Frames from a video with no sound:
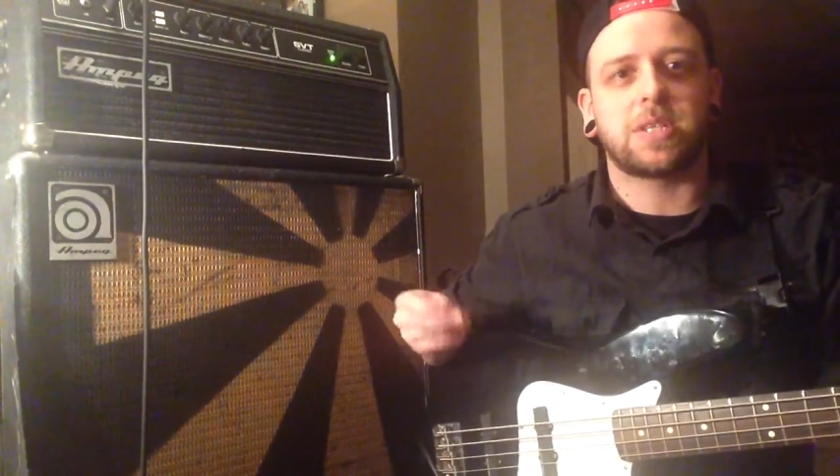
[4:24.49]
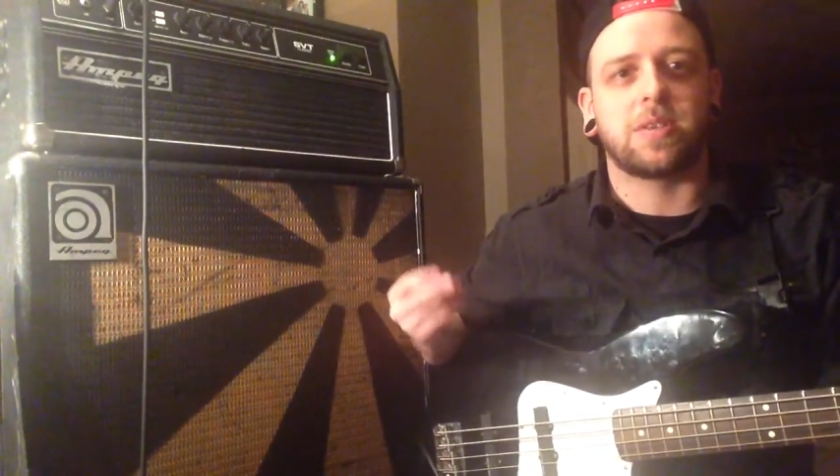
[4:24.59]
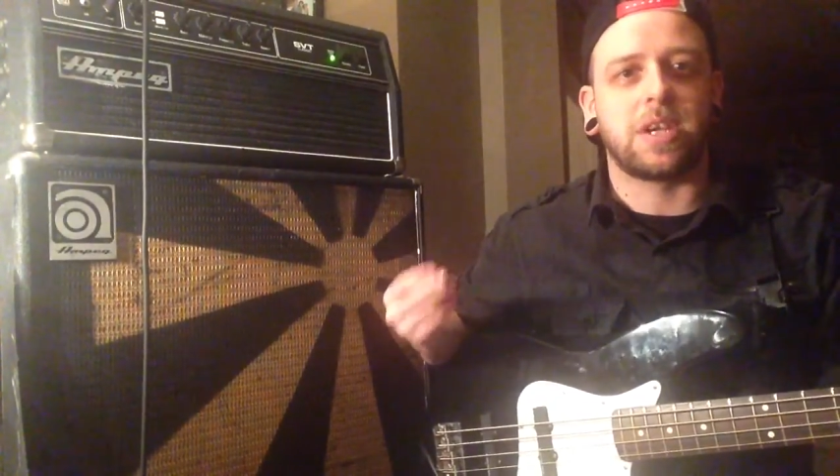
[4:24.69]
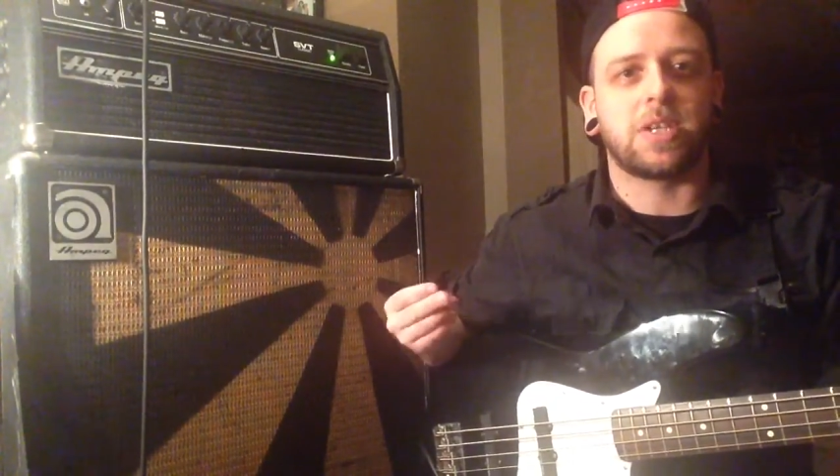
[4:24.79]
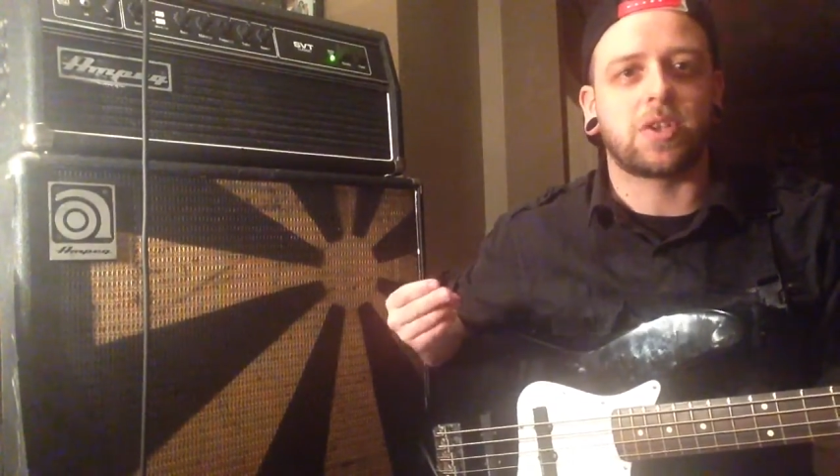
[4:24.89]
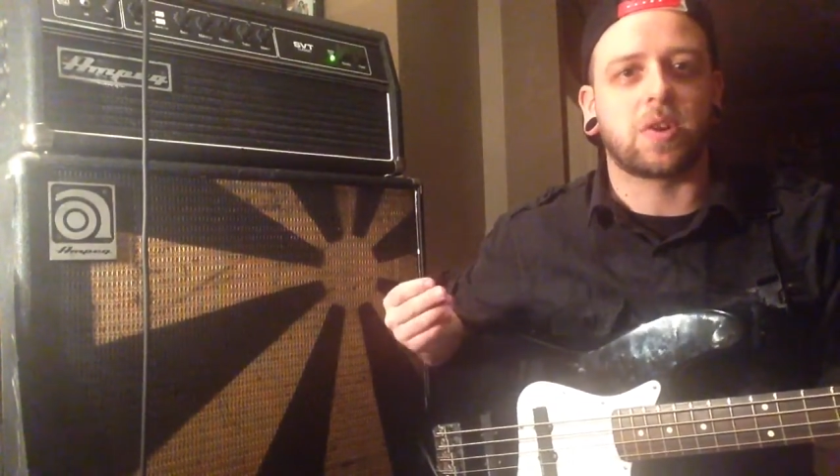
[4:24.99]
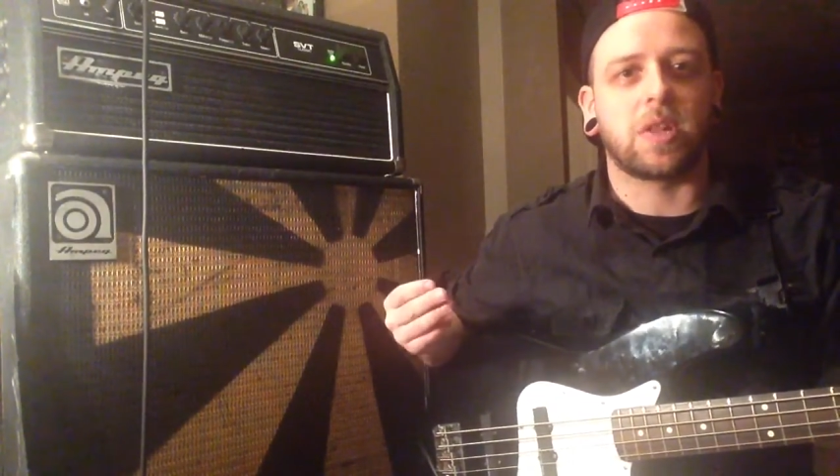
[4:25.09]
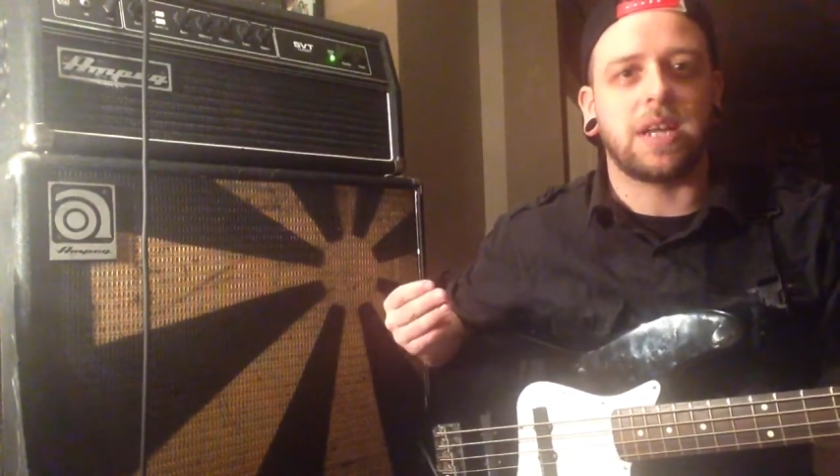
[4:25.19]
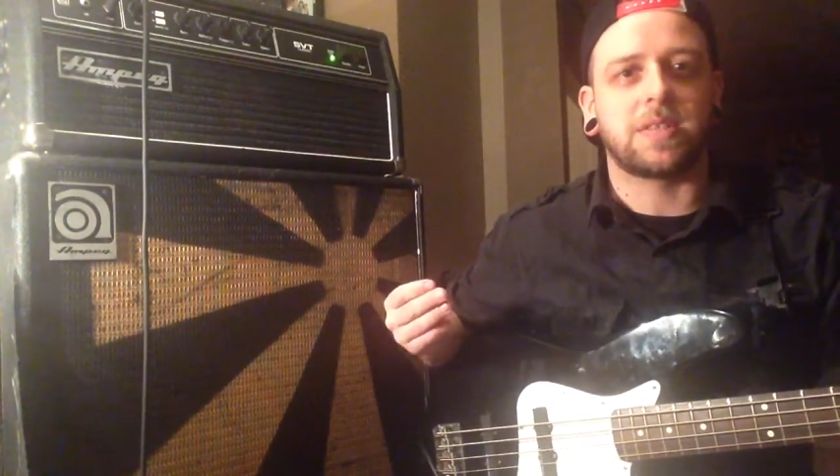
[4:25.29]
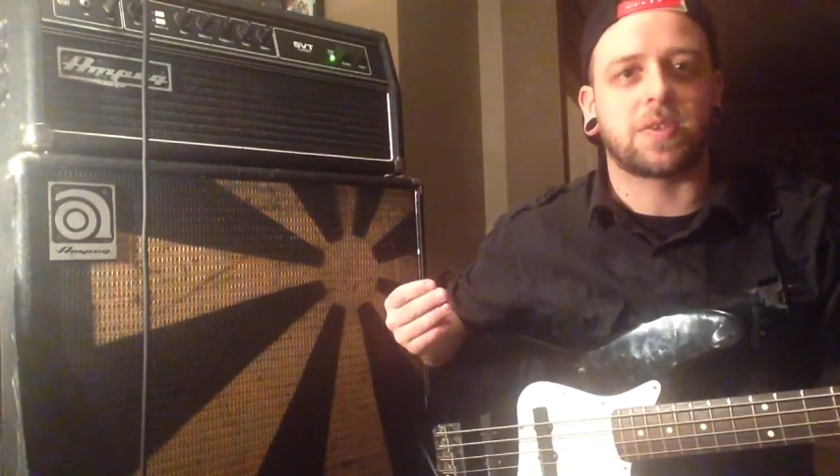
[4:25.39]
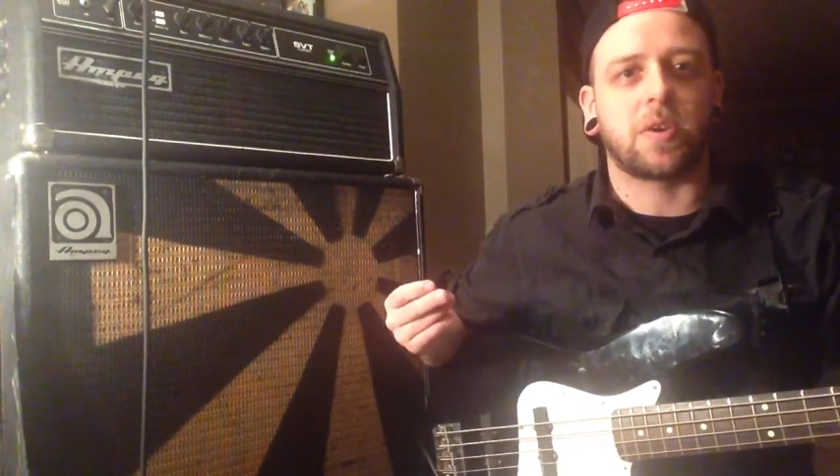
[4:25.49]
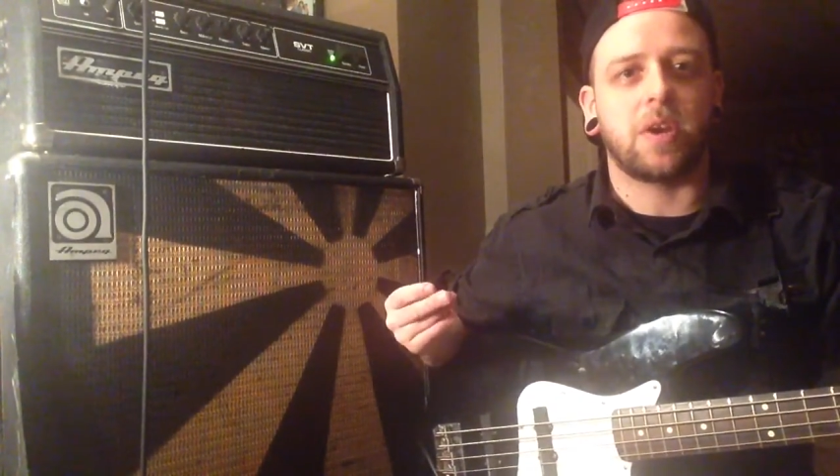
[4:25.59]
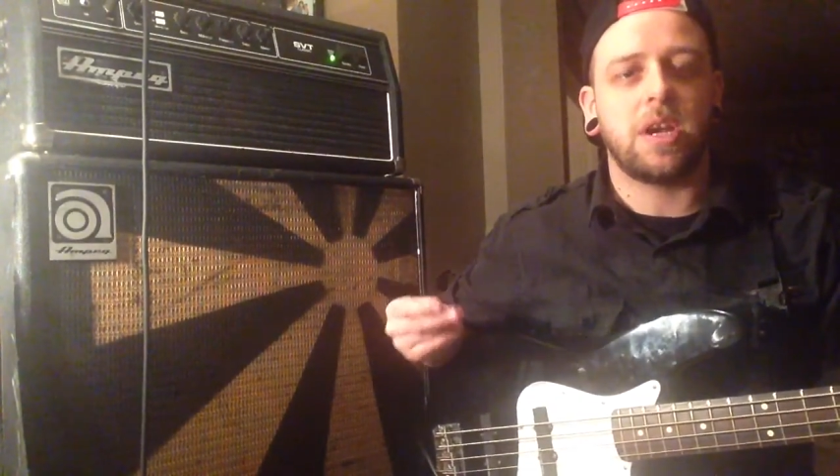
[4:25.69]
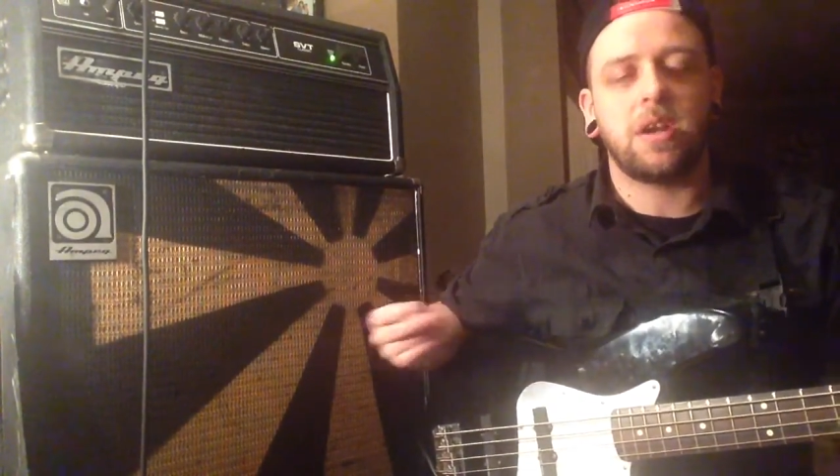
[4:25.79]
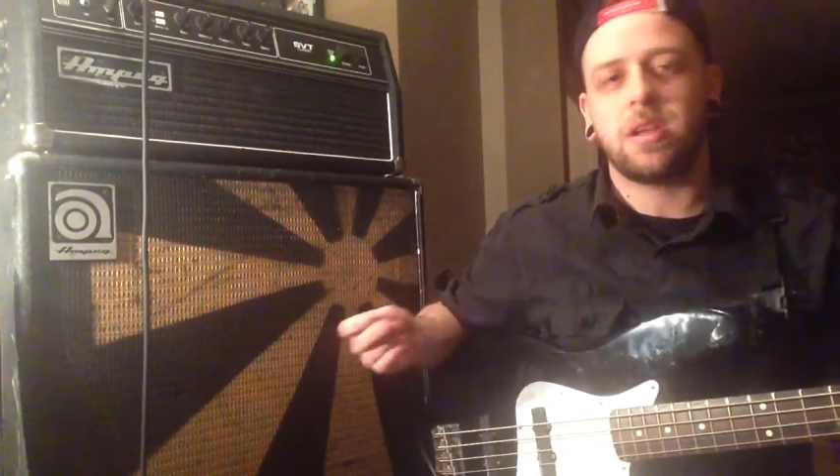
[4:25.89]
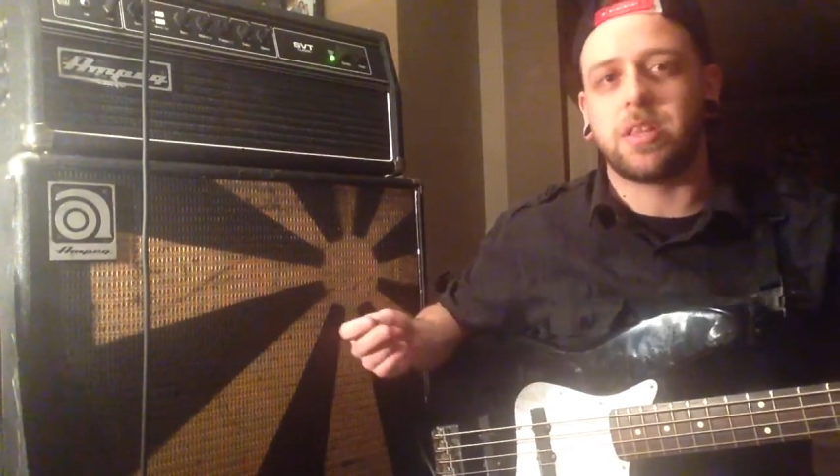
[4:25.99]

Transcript: till each of your lights are green,